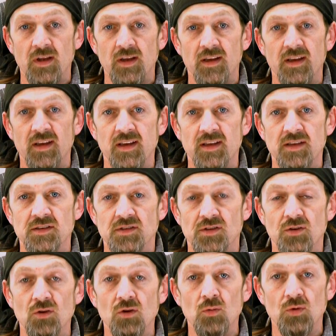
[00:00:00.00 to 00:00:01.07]
It is the
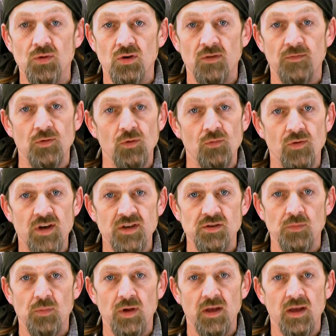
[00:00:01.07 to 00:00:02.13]
normal dog food
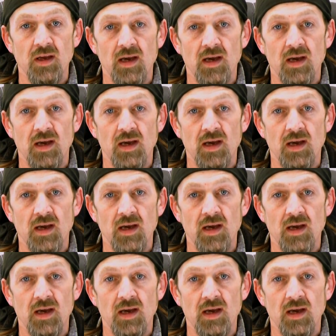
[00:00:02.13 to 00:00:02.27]
recipe,